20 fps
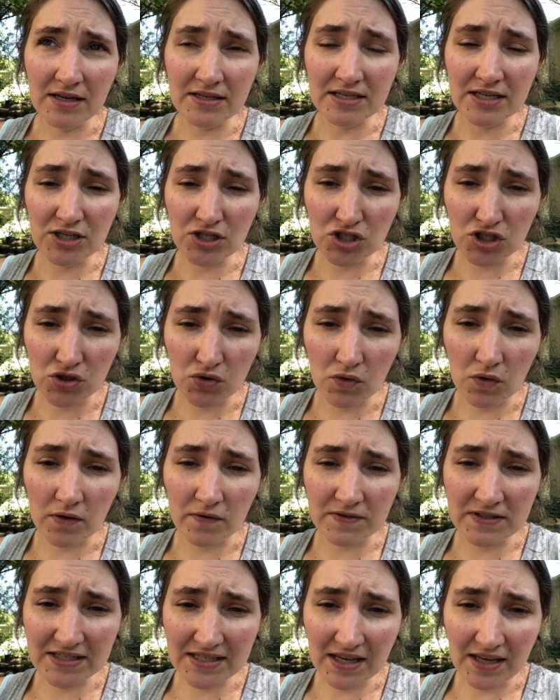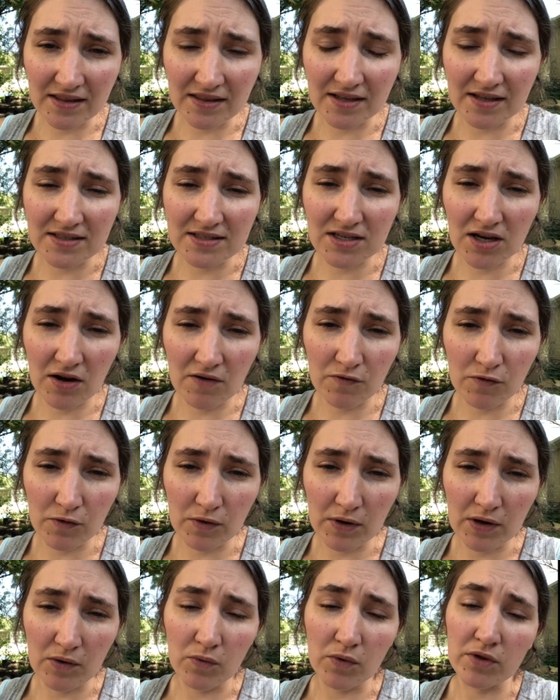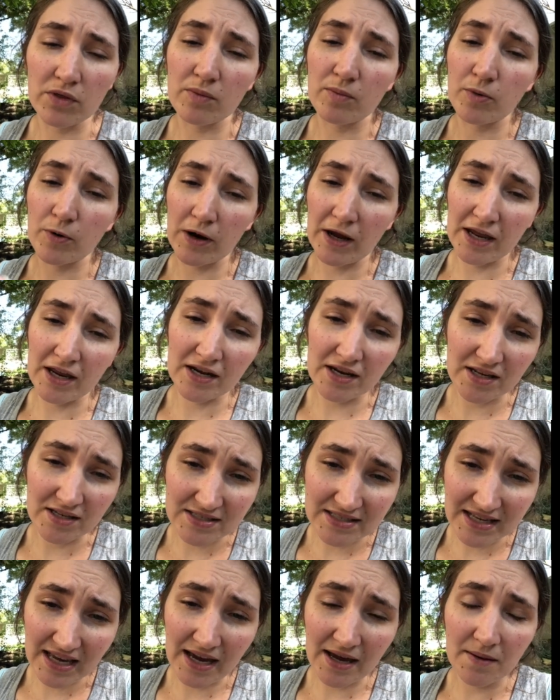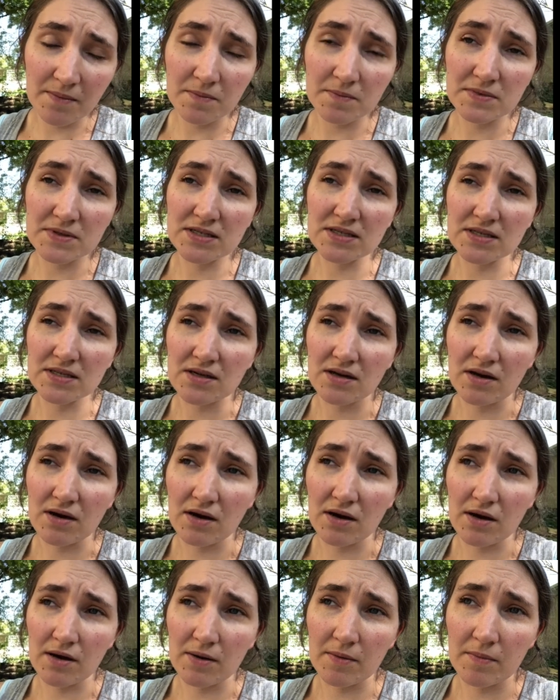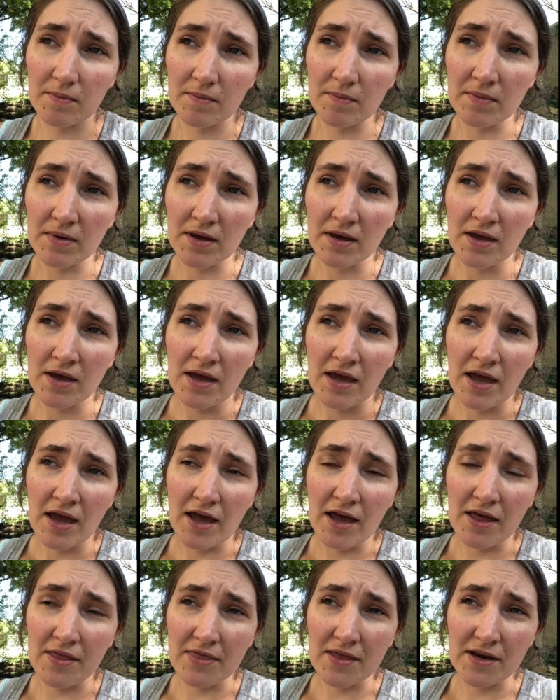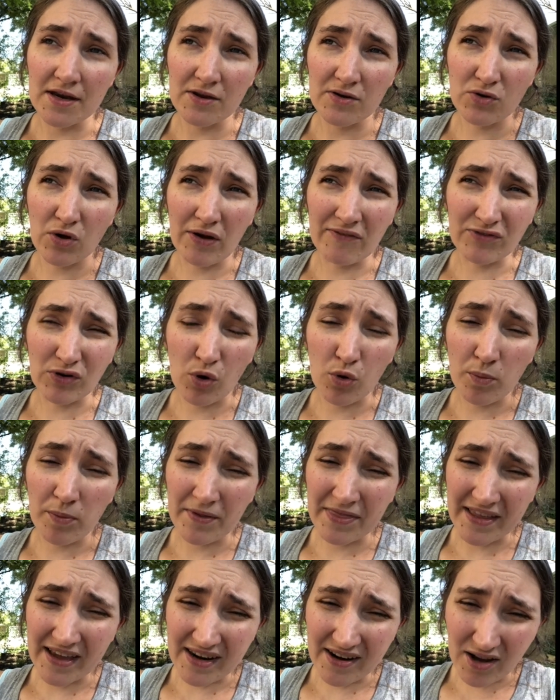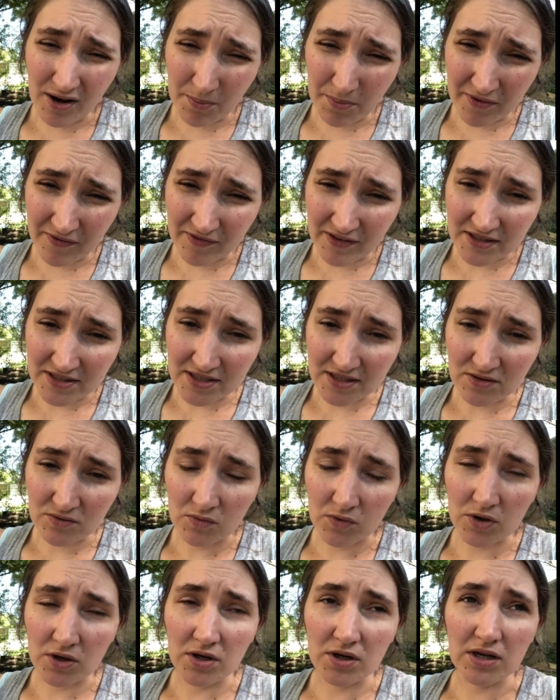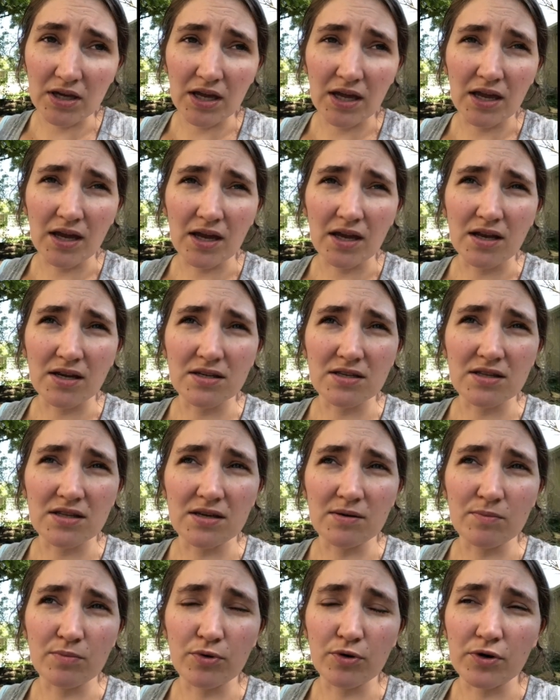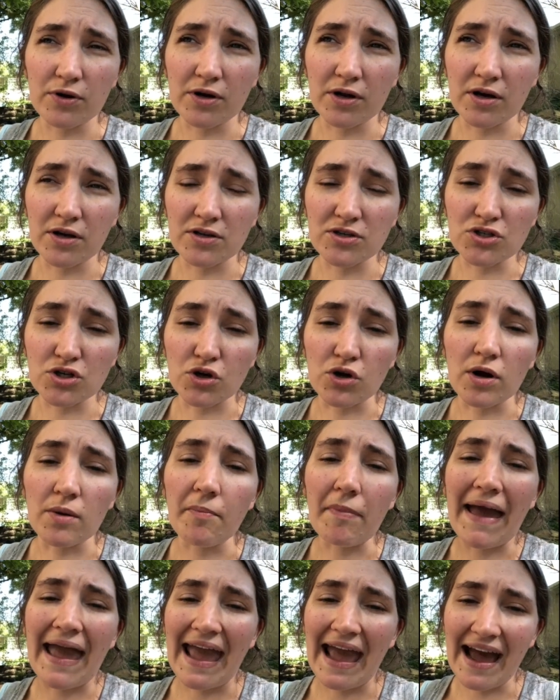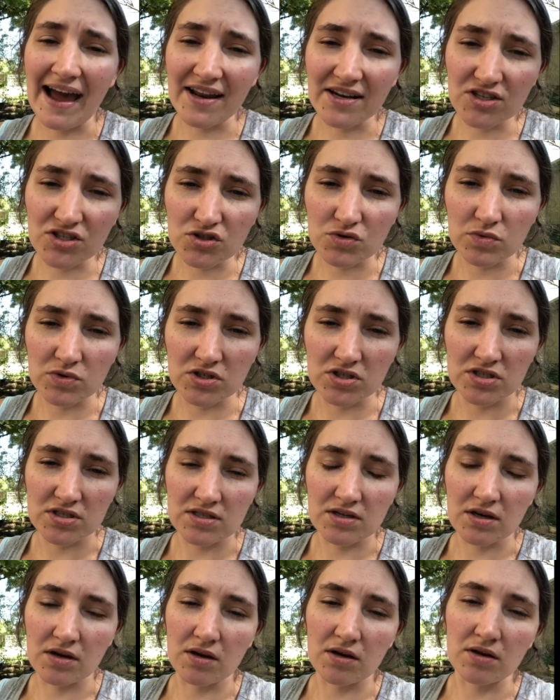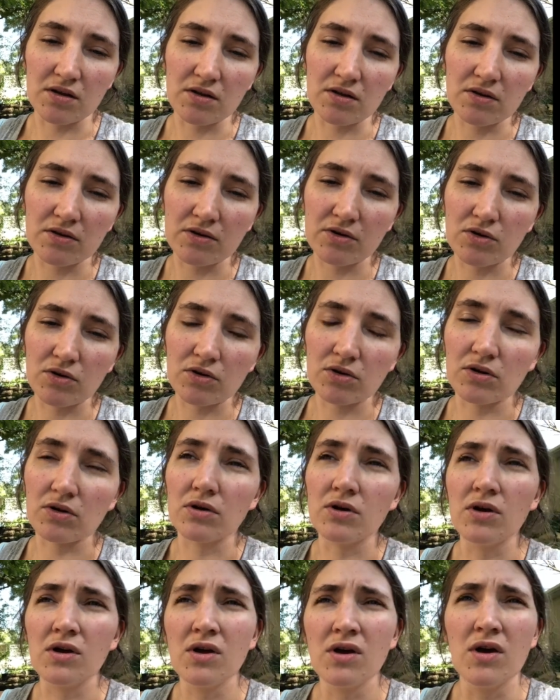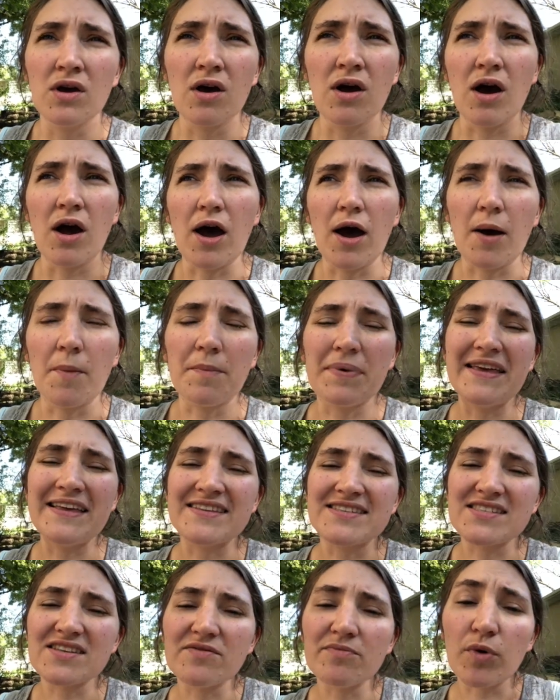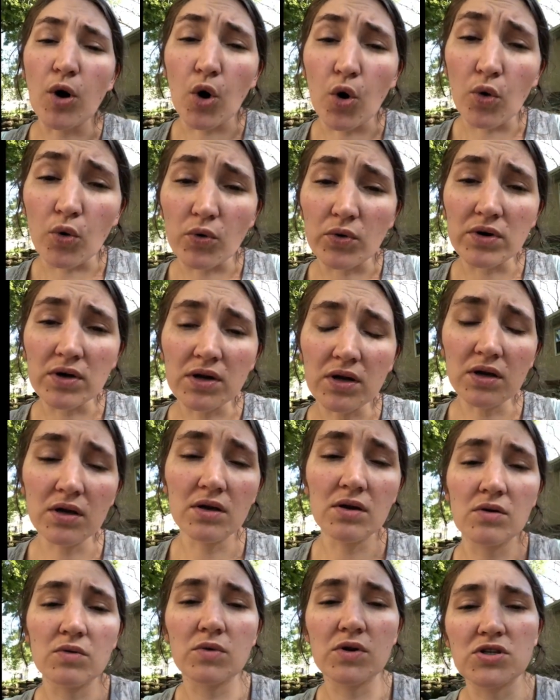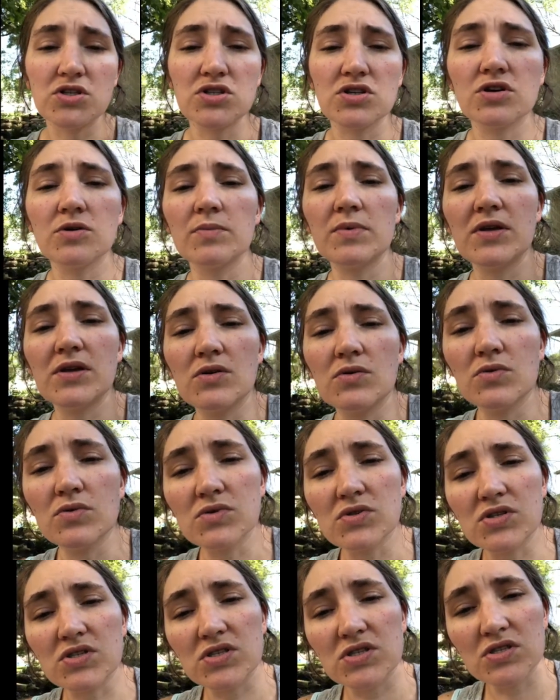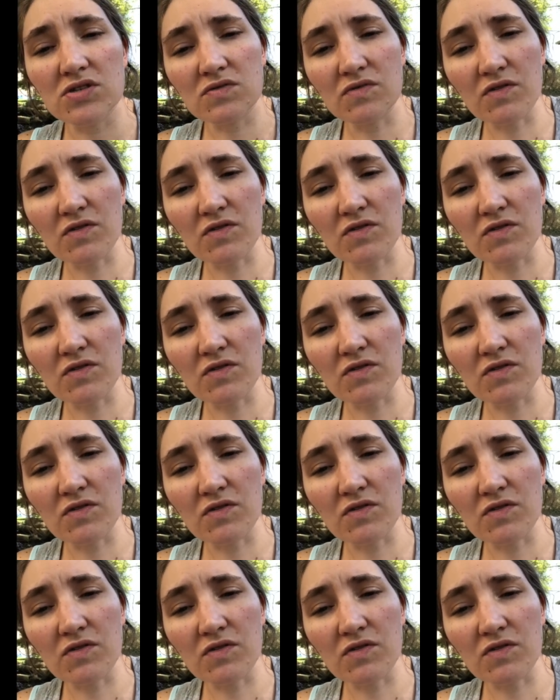tissue of skin that's covering where the brain is kept. And then you'd have to open that up if it didn't work, and then put a dura patch, which is a little piece of bone, which could be used